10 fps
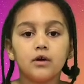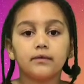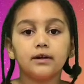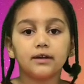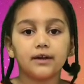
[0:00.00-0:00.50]

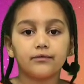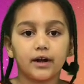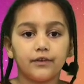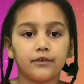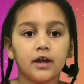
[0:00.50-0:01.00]
real life
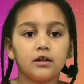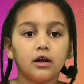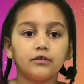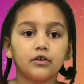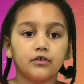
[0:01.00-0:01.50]
friends,
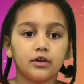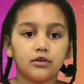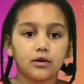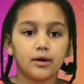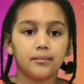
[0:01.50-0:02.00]
not just in
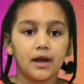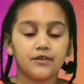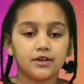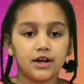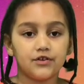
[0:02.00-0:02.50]
your
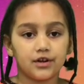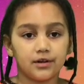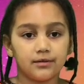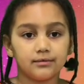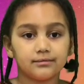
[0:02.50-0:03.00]

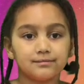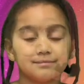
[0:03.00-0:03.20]
imagination.